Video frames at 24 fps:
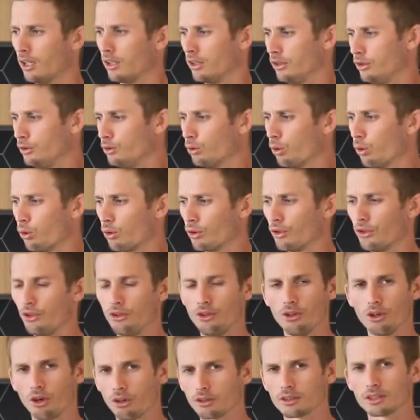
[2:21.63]
you're
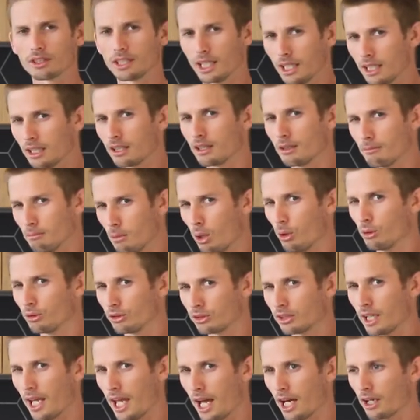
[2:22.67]
not getting the
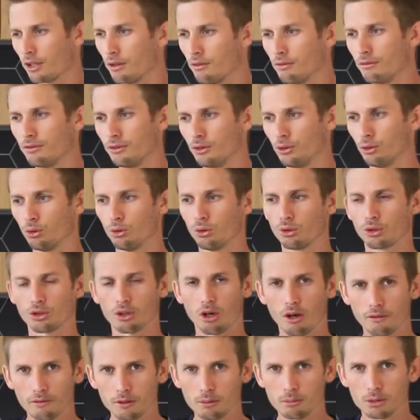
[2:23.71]
most out of your
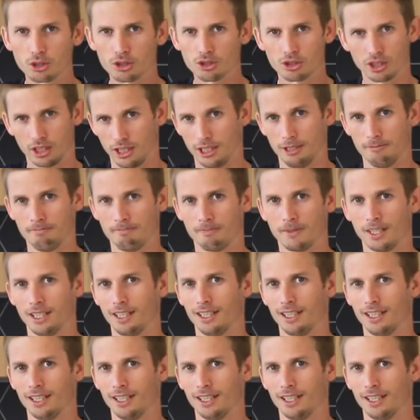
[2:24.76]
coffee machine